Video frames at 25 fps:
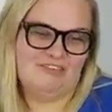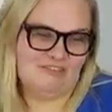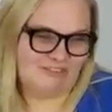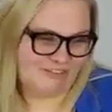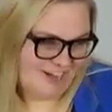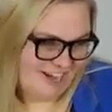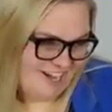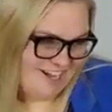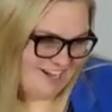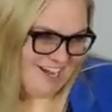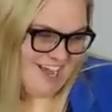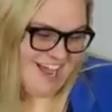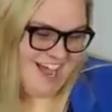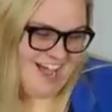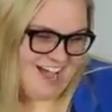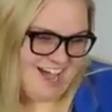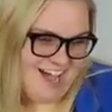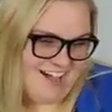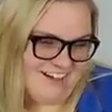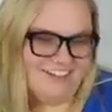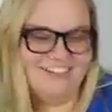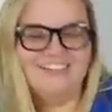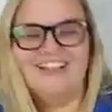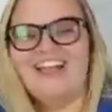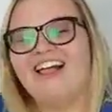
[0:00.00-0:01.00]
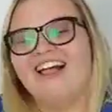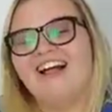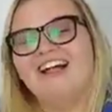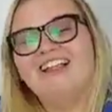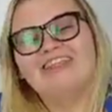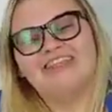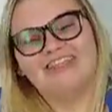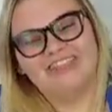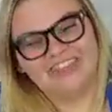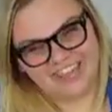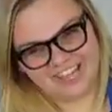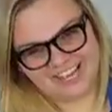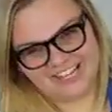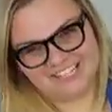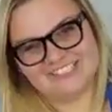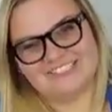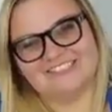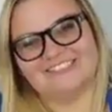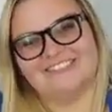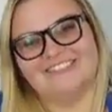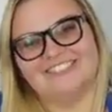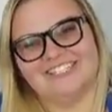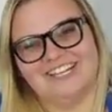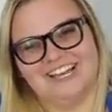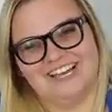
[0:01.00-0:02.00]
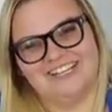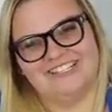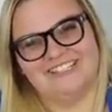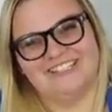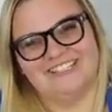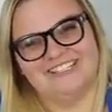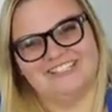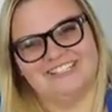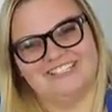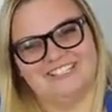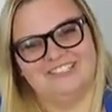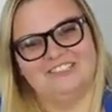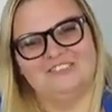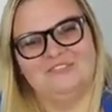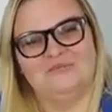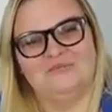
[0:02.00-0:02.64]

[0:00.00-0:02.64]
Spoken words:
And right now, the answer is yes.